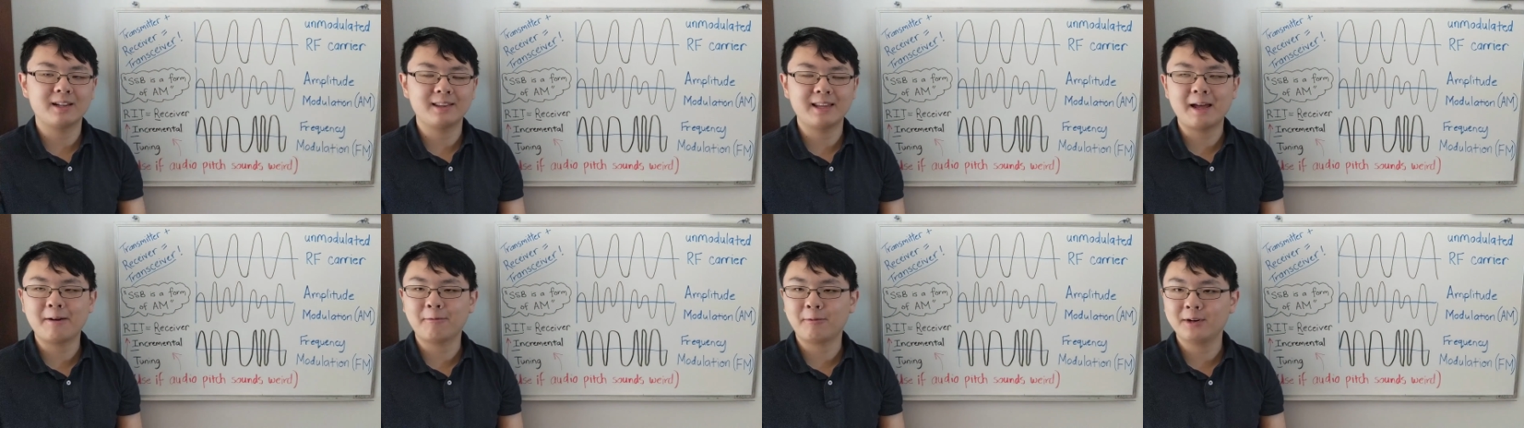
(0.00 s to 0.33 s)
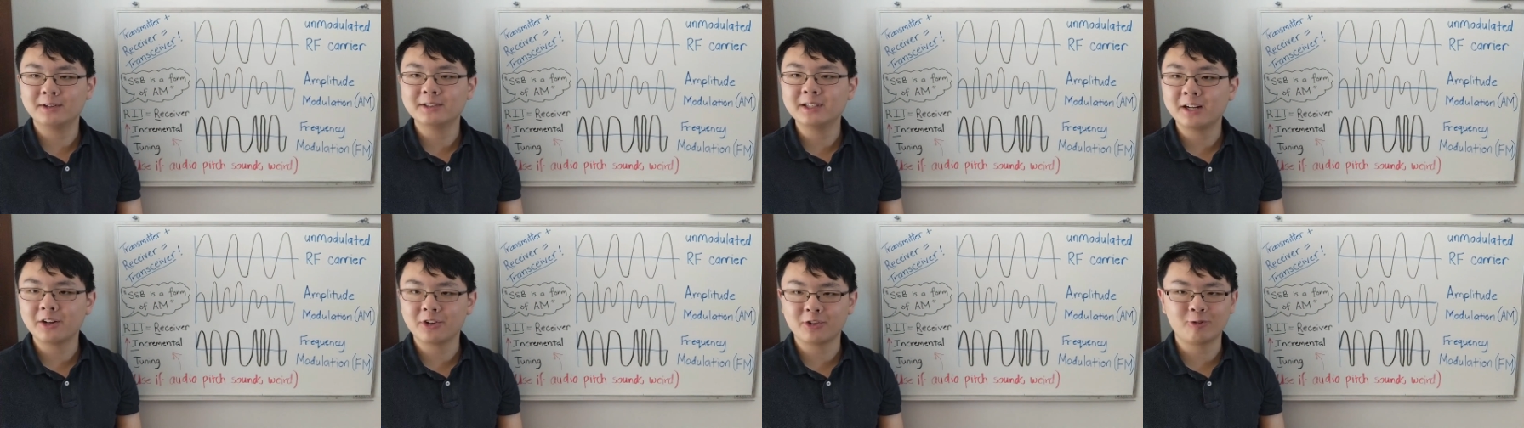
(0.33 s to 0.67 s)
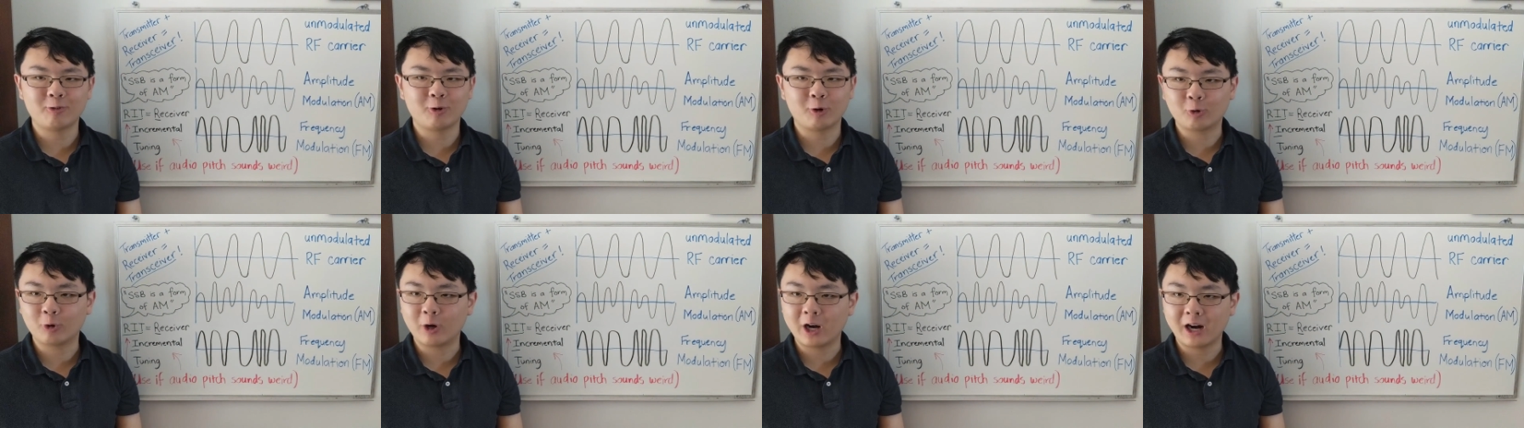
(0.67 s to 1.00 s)
and that really
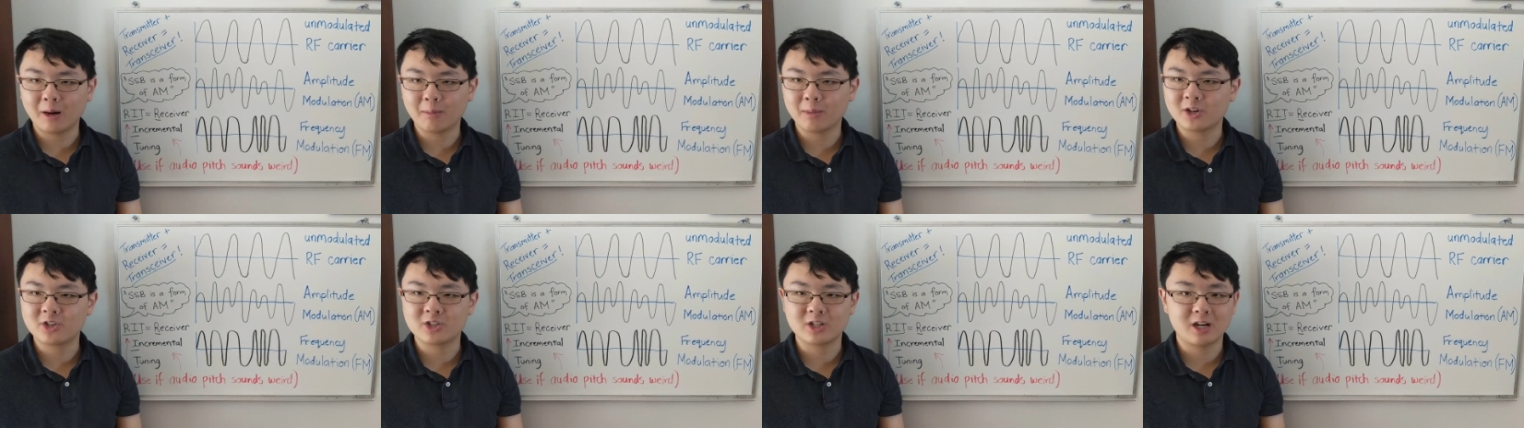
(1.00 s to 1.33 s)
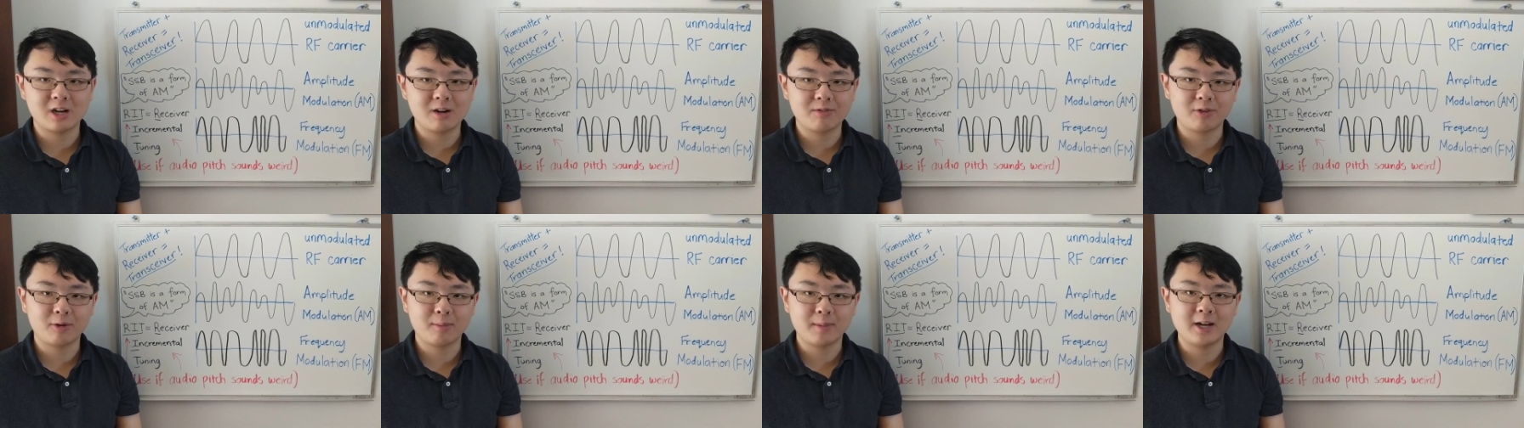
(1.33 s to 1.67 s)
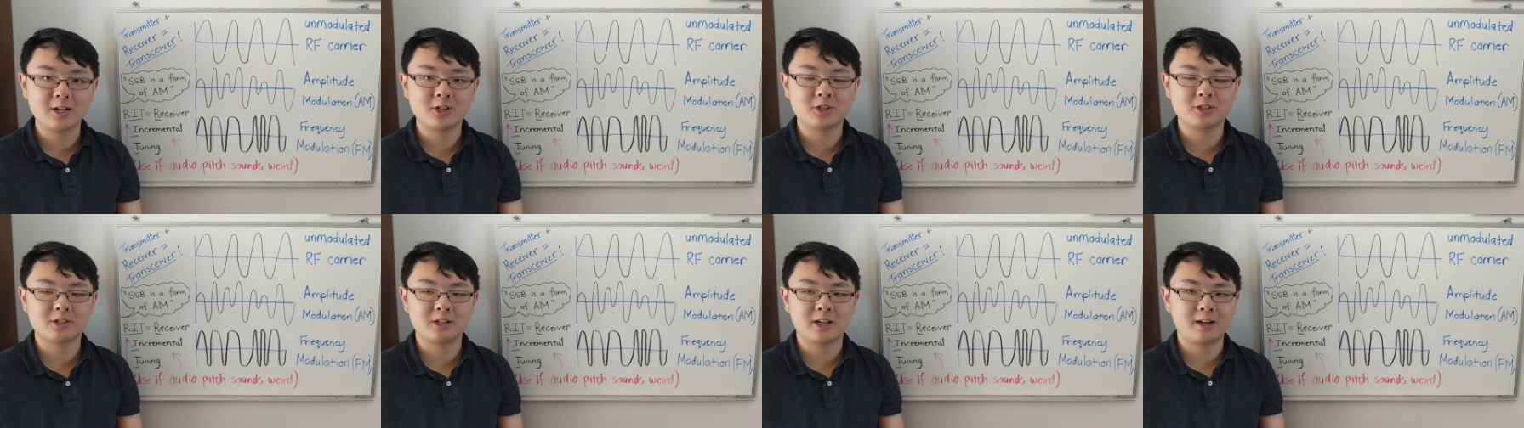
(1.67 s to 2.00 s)
doesn't require much
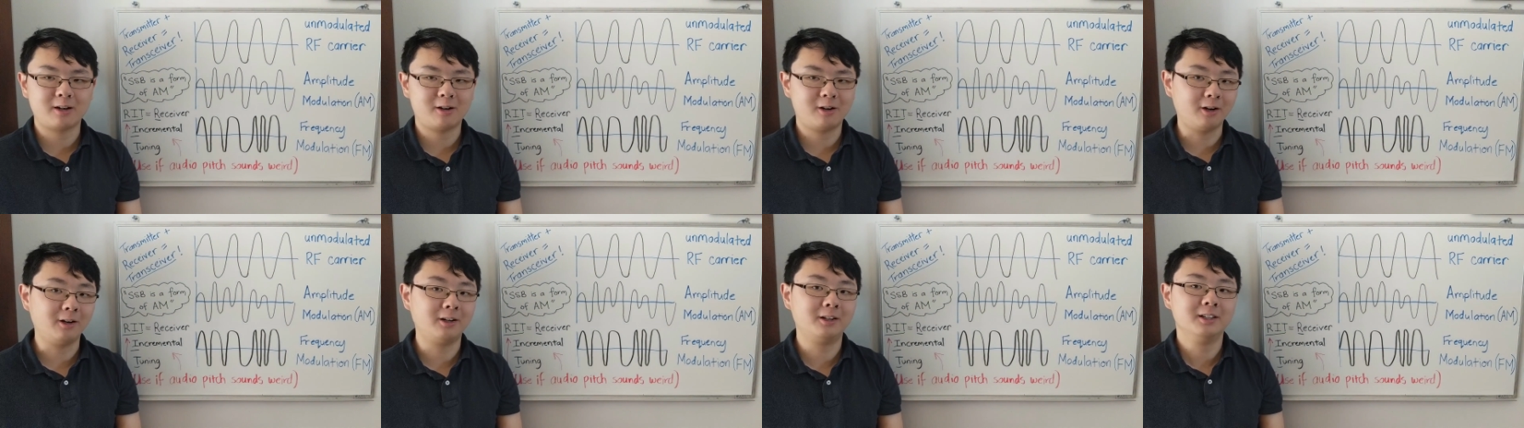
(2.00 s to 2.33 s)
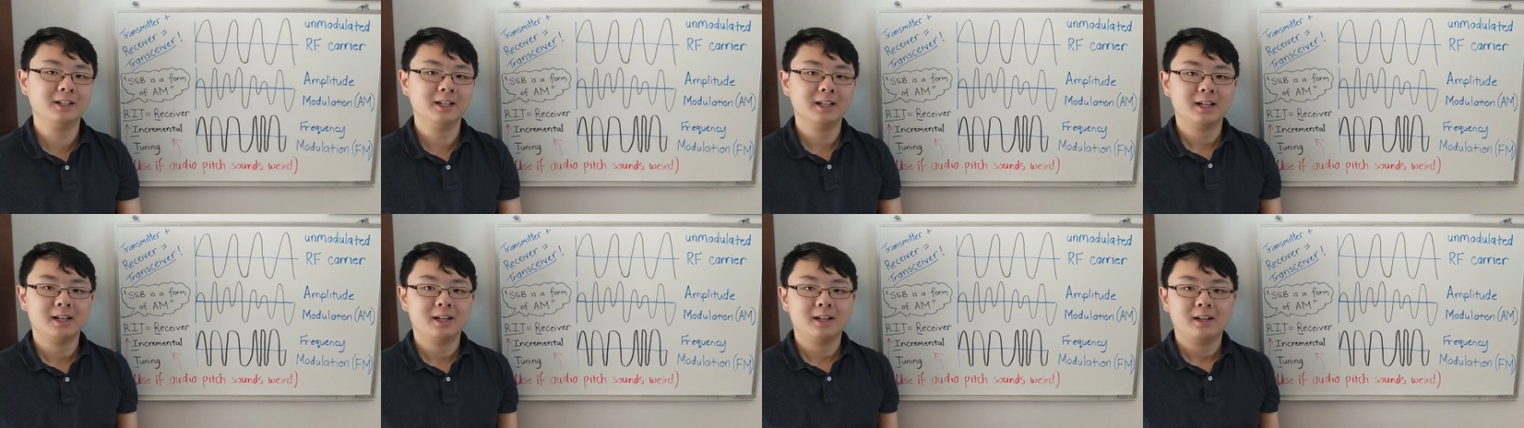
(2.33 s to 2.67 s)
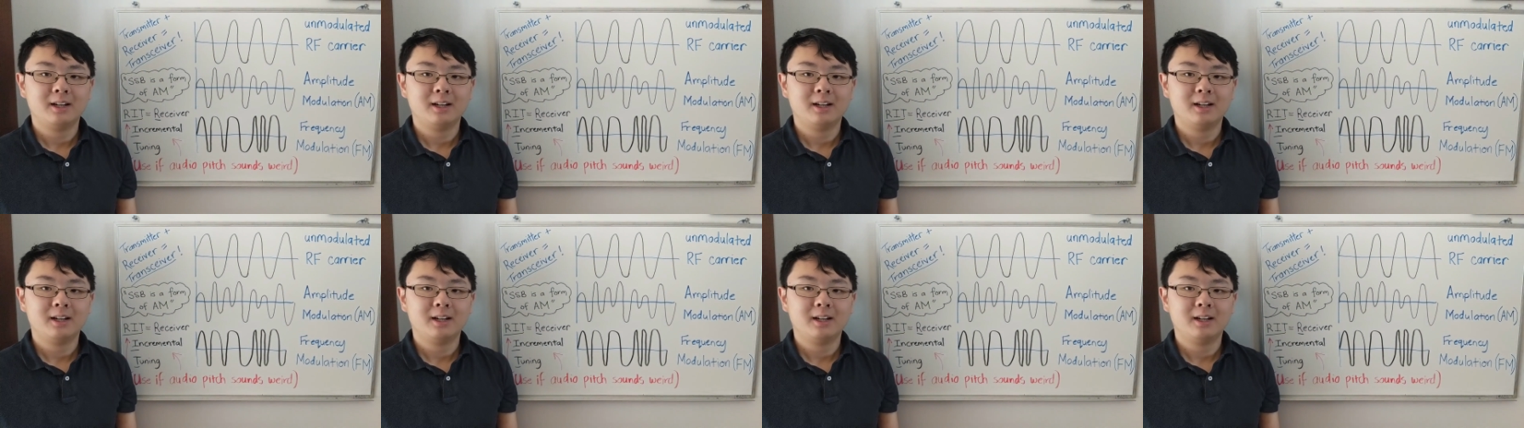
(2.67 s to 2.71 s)
information at all.